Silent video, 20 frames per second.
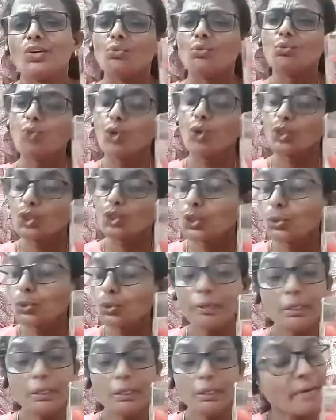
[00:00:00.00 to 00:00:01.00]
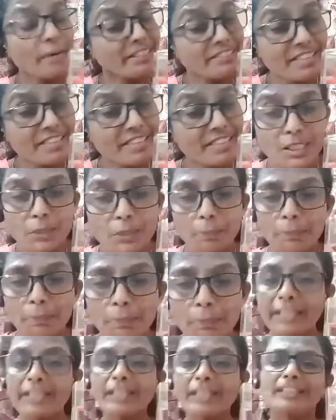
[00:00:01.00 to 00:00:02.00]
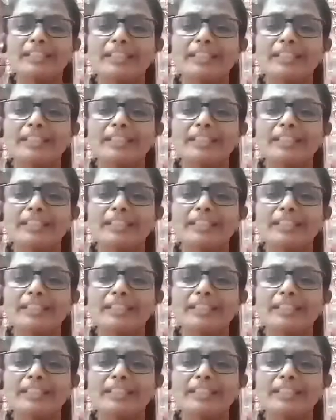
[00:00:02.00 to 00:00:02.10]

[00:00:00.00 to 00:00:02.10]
what do you mean by transparent?